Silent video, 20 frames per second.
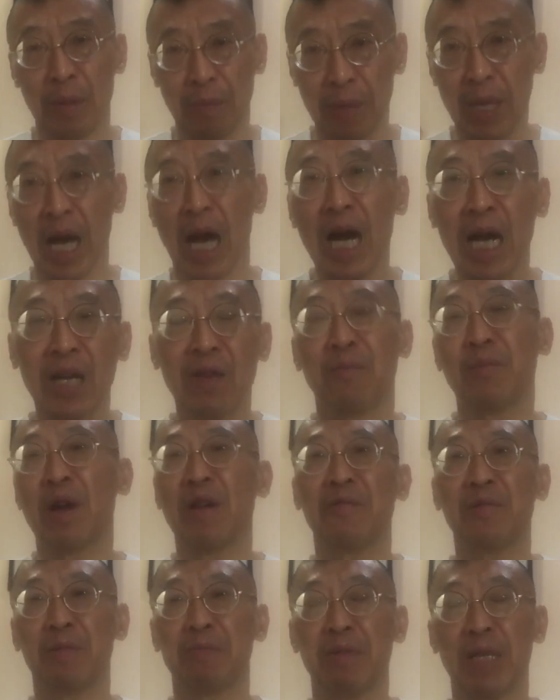behind a
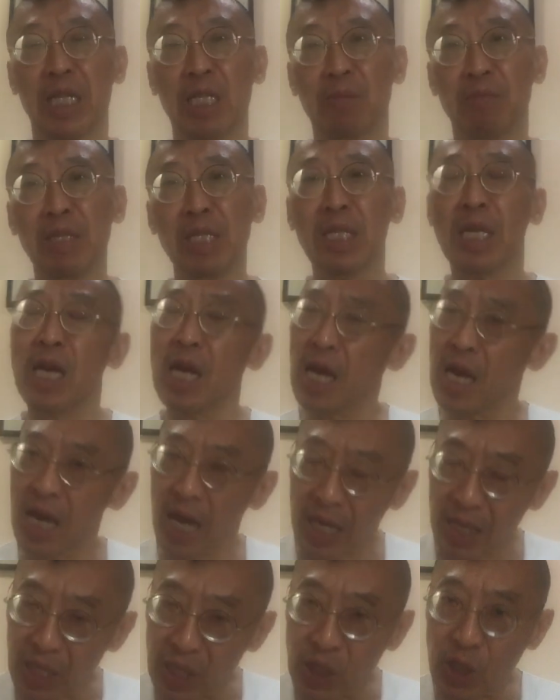private placement
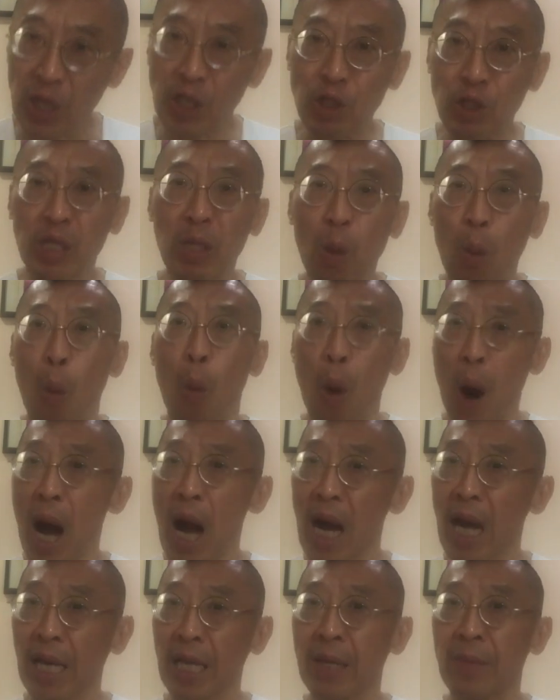and essentially
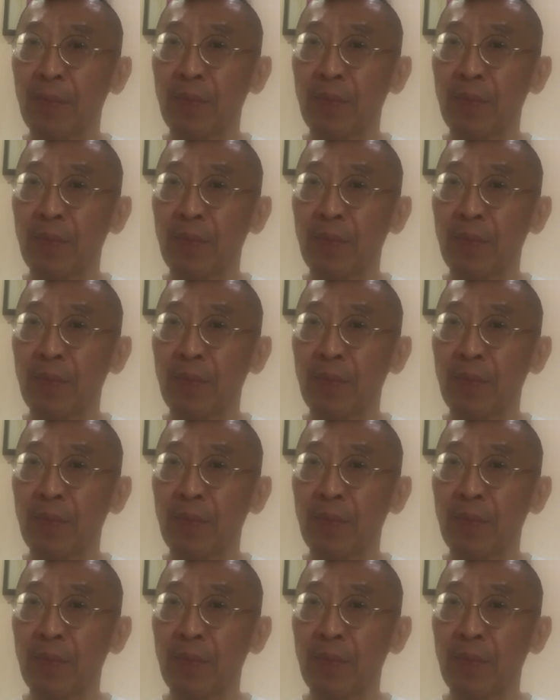why